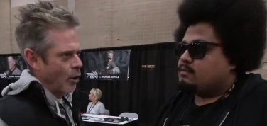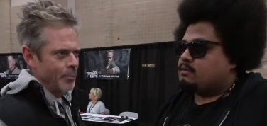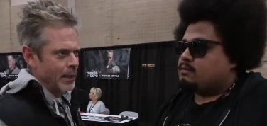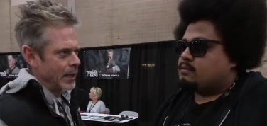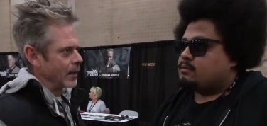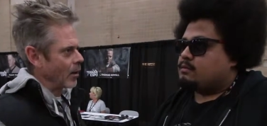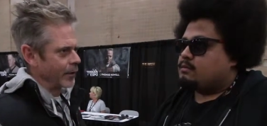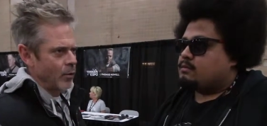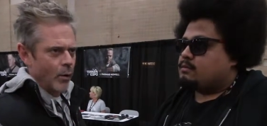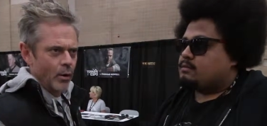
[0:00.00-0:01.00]
Speaker 1: all me. All
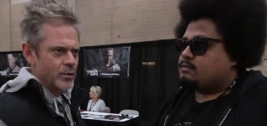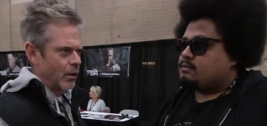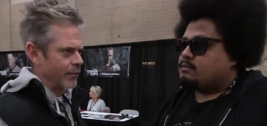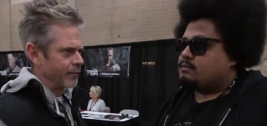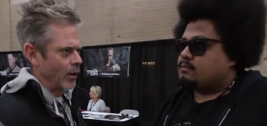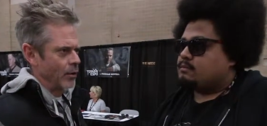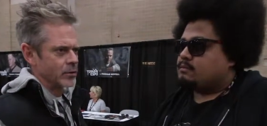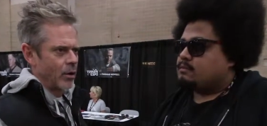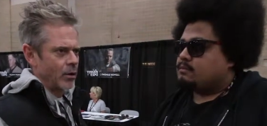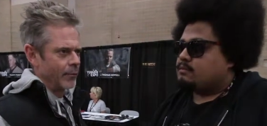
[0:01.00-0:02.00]
the quotes, all the
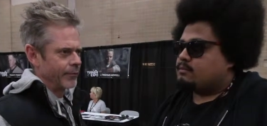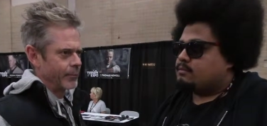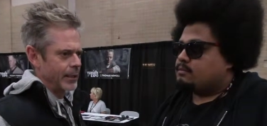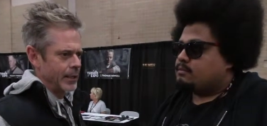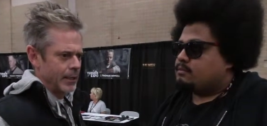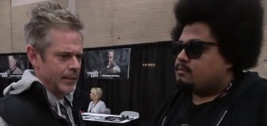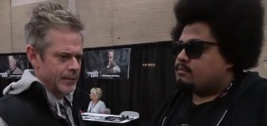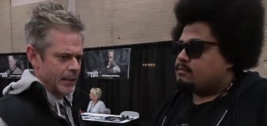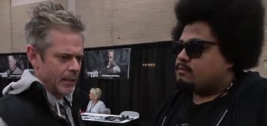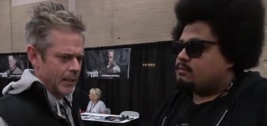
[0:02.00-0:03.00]
photos, all come from me.
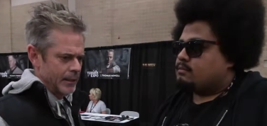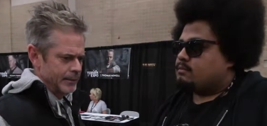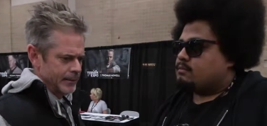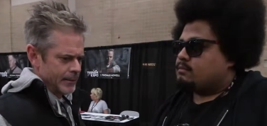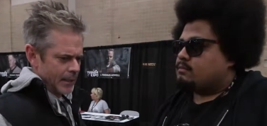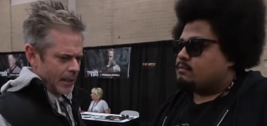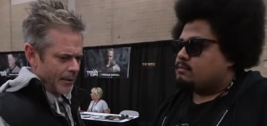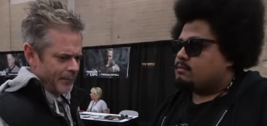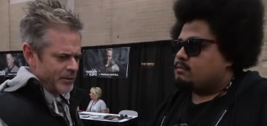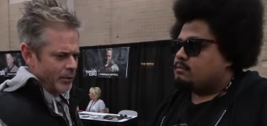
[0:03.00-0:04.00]
And
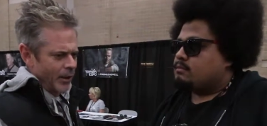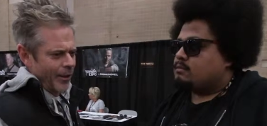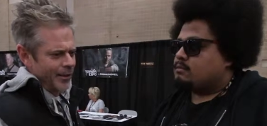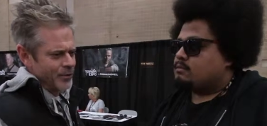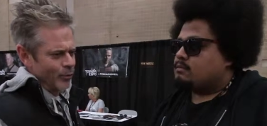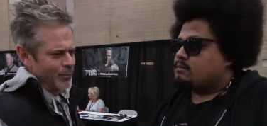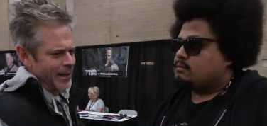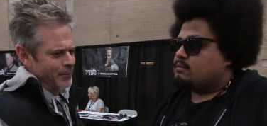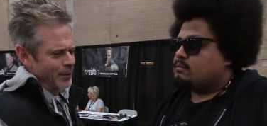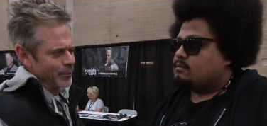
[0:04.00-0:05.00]
that's really all I do,
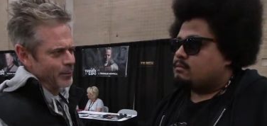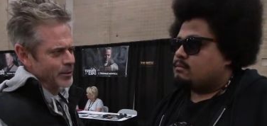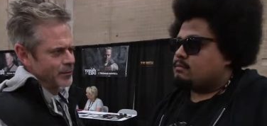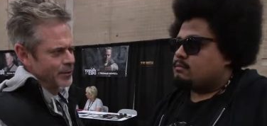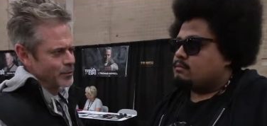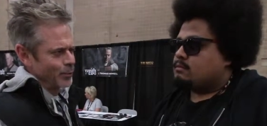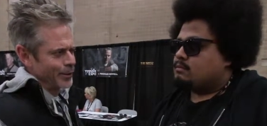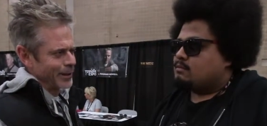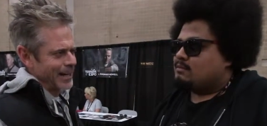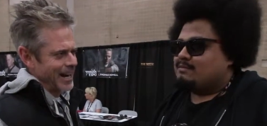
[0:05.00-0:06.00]
man. I'm not really much of a
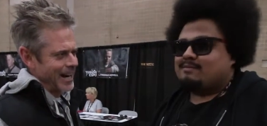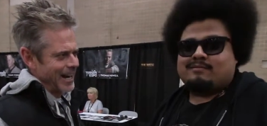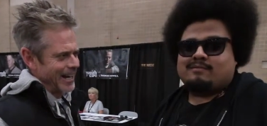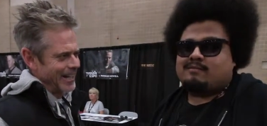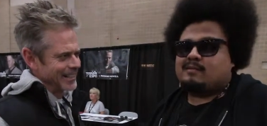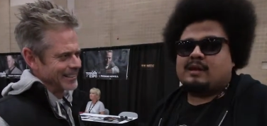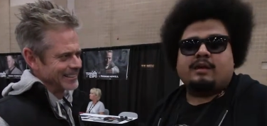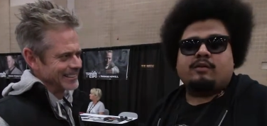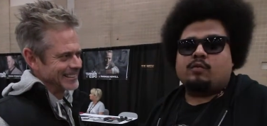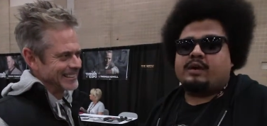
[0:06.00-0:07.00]
Twitter
Speaker 2: guy.
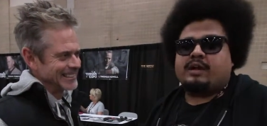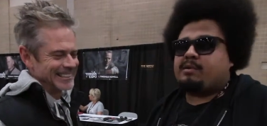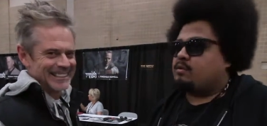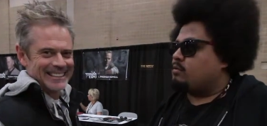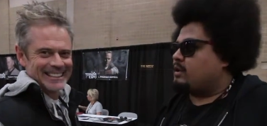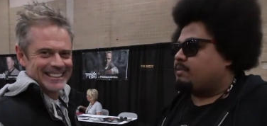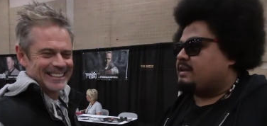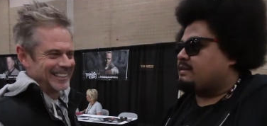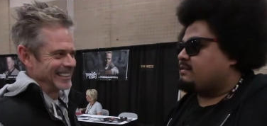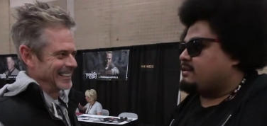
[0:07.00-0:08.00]
Hey, you know what? Keep it cool. Keep it
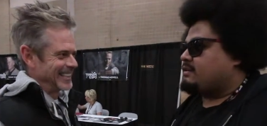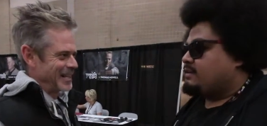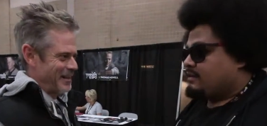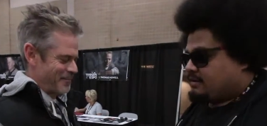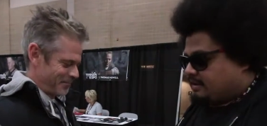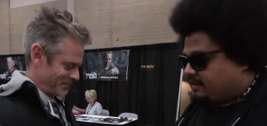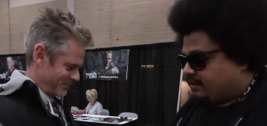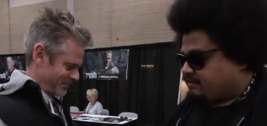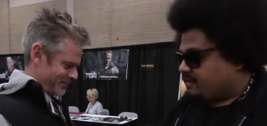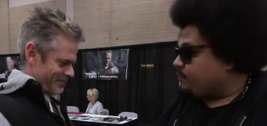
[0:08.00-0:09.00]
classic. Hey,
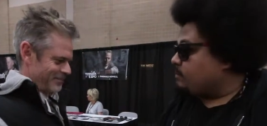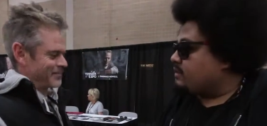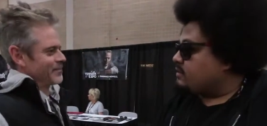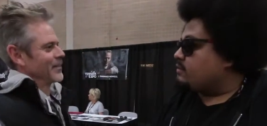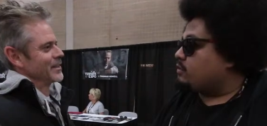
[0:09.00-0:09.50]
thanks a lot for being on the